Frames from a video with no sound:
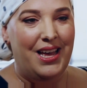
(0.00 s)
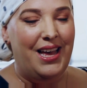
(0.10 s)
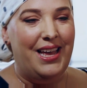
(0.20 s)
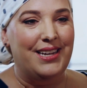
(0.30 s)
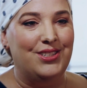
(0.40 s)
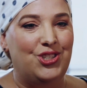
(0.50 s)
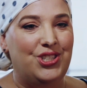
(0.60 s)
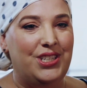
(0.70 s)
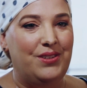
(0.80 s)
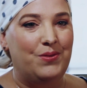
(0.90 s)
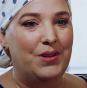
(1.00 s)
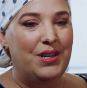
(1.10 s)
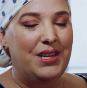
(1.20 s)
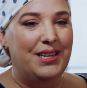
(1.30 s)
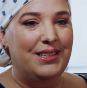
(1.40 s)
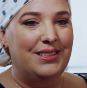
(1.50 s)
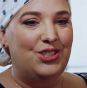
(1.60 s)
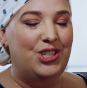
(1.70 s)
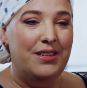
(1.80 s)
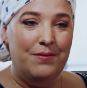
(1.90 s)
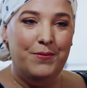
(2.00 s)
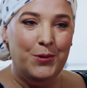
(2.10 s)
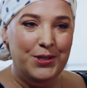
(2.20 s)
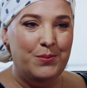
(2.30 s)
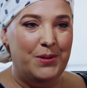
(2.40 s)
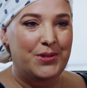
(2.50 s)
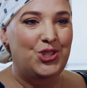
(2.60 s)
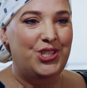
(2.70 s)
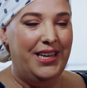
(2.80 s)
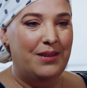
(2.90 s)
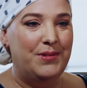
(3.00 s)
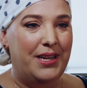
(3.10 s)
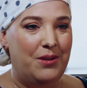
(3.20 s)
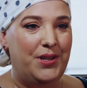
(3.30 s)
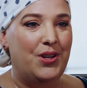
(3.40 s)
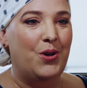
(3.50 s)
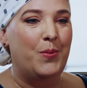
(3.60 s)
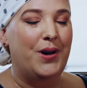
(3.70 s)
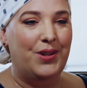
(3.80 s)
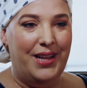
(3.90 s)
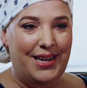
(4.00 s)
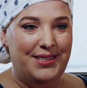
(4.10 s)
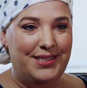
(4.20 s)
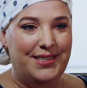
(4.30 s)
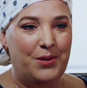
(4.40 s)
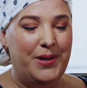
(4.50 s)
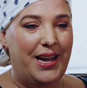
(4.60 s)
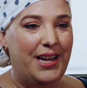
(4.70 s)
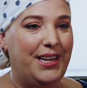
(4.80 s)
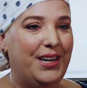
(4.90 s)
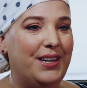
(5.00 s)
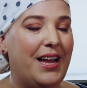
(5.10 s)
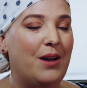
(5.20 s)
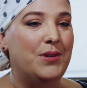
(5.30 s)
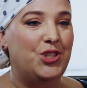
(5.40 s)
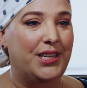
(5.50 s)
And she didn't force me, but she kept letting me know about classes that we had here and how much I